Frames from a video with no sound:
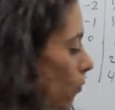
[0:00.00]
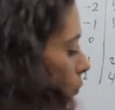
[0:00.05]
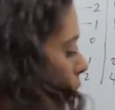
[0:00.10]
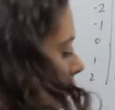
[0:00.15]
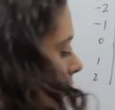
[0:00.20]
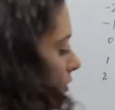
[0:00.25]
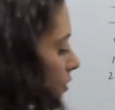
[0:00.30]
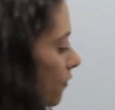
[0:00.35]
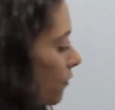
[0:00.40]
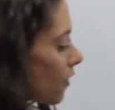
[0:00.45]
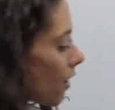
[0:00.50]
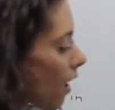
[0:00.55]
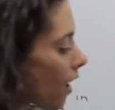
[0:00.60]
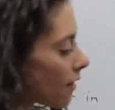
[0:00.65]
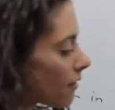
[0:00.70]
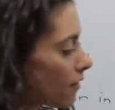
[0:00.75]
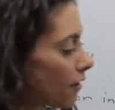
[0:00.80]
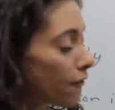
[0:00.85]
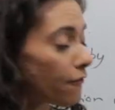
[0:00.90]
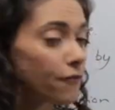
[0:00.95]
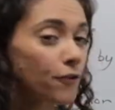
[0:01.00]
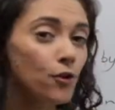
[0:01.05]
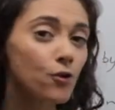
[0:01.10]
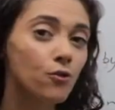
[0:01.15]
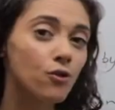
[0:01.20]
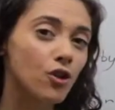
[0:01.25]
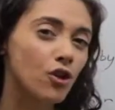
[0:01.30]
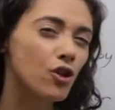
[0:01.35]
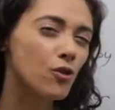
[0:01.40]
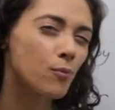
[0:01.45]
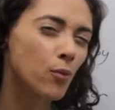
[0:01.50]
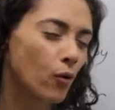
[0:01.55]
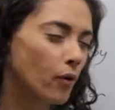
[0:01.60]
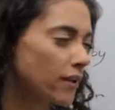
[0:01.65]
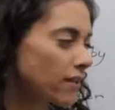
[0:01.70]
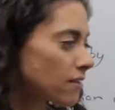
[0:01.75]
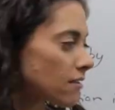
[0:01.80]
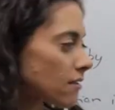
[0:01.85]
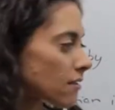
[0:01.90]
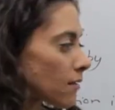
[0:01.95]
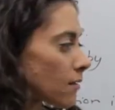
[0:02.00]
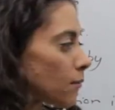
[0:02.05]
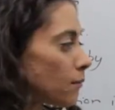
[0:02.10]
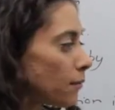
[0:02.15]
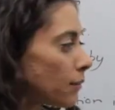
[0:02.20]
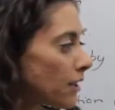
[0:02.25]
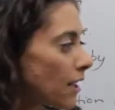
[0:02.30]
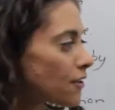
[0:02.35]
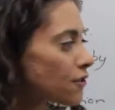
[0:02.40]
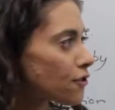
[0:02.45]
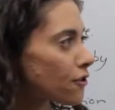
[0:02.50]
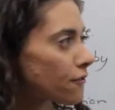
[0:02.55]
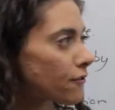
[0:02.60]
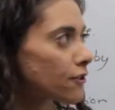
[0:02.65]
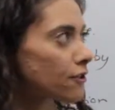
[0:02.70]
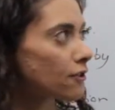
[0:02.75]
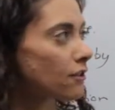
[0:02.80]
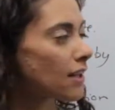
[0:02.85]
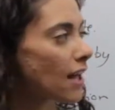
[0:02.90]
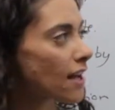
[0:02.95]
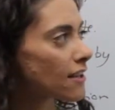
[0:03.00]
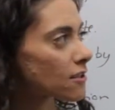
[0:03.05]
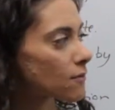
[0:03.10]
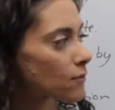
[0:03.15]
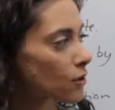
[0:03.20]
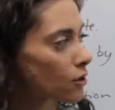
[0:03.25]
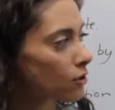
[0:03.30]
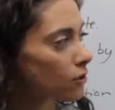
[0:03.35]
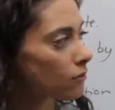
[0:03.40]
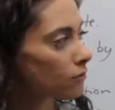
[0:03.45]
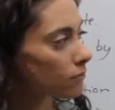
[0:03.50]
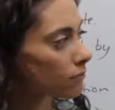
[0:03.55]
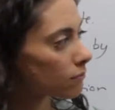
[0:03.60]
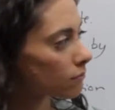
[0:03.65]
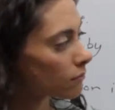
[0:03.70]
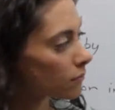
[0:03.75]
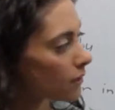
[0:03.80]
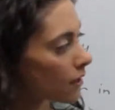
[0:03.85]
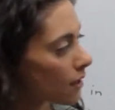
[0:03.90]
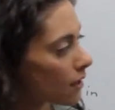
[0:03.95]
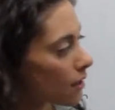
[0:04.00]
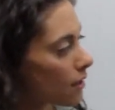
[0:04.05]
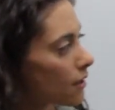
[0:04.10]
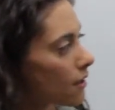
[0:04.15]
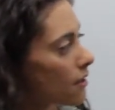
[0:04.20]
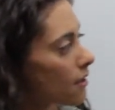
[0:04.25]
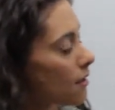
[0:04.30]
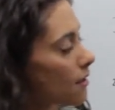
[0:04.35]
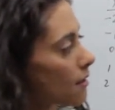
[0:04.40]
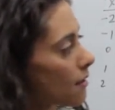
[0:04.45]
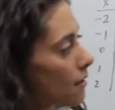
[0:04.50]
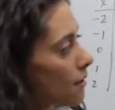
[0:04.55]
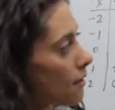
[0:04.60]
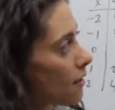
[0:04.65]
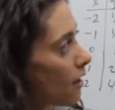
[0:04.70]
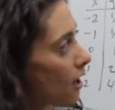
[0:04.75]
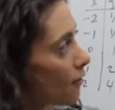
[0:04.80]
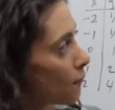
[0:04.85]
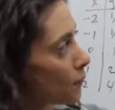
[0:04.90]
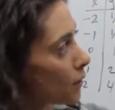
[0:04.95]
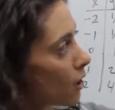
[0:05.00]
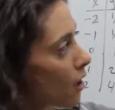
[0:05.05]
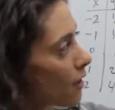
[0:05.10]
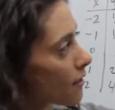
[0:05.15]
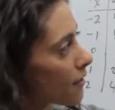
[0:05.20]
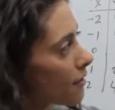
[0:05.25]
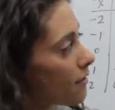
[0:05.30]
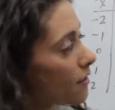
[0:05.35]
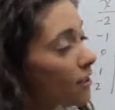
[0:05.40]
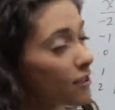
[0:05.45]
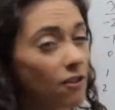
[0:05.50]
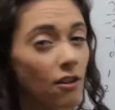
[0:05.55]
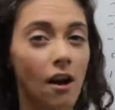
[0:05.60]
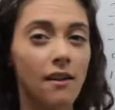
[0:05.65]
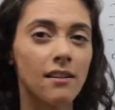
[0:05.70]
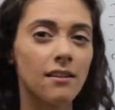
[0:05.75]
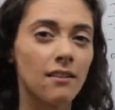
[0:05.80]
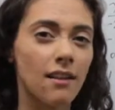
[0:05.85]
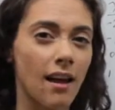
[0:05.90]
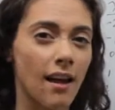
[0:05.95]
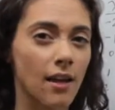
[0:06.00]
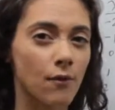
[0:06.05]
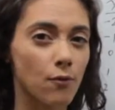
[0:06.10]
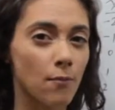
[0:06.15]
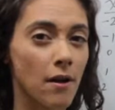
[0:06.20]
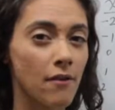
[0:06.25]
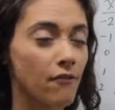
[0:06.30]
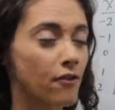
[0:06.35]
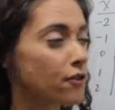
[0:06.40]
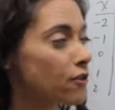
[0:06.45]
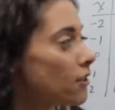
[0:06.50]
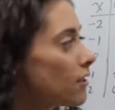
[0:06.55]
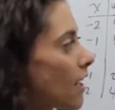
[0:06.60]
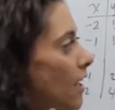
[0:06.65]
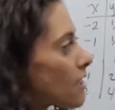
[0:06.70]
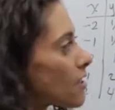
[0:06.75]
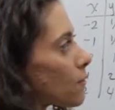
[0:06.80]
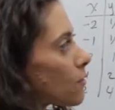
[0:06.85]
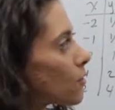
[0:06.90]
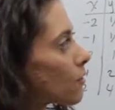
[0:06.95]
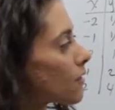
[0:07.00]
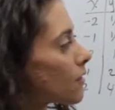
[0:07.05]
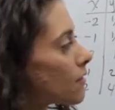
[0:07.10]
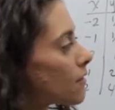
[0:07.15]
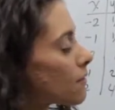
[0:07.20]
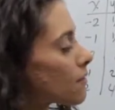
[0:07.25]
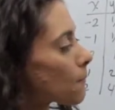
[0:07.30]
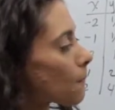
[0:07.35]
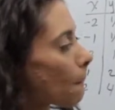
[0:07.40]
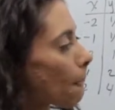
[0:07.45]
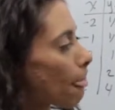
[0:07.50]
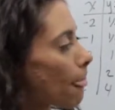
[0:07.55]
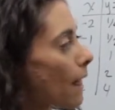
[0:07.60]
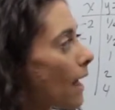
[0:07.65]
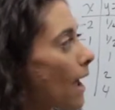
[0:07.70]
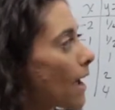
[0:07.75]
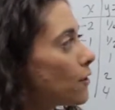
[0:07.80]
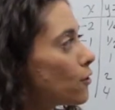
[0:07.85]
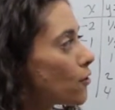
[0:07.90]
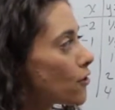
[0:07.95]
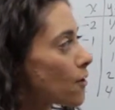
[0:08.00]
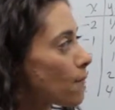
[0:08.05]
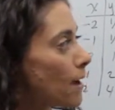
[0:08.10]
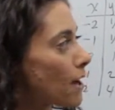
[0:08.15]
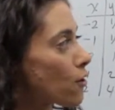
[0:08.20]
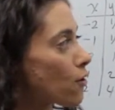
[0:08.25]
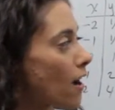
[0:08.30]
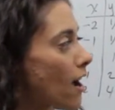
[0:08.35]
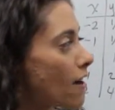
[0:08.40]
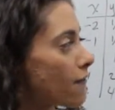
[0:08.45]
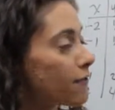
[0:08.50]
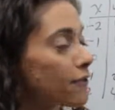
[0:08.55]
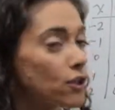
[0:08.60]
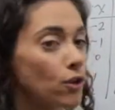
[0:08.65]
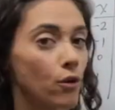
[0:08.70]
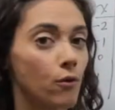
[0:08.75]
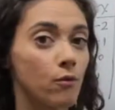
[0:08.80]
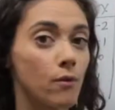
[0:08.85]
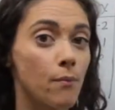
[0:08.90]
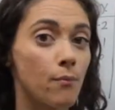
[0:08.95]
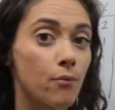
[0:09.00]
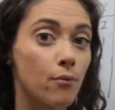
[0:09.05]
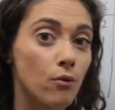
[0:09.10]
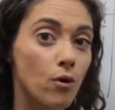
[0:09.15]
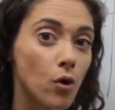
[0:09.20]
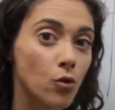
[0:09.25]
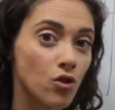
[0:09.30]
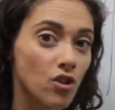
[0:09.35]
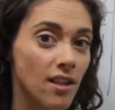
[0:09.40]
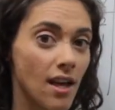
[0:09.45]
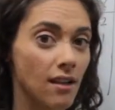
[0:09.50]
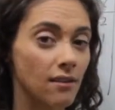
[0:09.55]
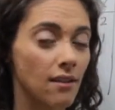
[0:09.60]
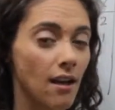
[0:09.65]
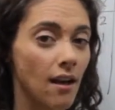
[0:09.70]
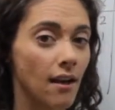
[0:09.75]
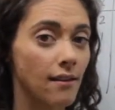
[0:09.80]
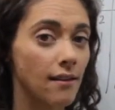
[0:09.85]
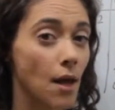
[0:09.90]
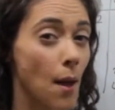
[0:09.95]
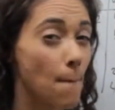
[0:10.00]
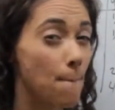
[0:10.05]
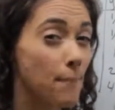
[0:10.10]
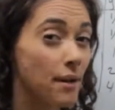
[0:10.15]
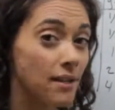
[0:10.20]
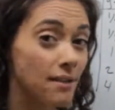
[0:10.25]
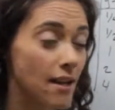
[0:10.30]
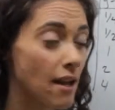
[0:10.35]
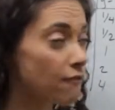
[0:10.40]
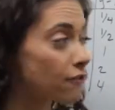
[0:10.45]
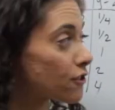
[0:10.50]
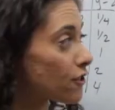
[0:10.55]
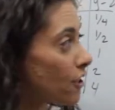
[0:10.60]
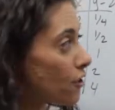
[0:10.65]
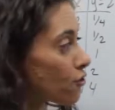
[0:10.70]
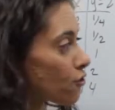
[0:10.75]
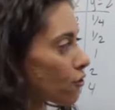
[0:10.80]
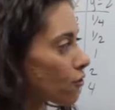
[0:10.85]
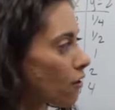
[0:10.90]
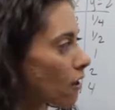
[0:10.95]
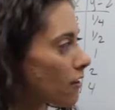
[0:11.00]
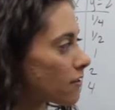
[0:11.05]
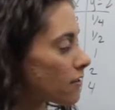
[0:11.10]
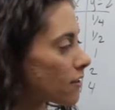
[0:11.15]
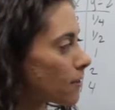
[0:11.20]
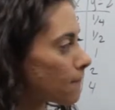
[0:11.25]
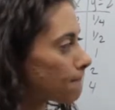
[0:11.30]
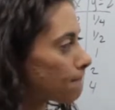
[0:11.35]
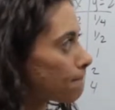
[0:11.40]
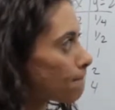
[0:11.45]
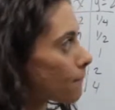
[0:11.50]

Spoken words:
Once you've got a few good points plus your vertical asymptote, I've plotted a dotted line where my vertical asymptote is. I know that my graph is going to approach that line, but never touch or cross it.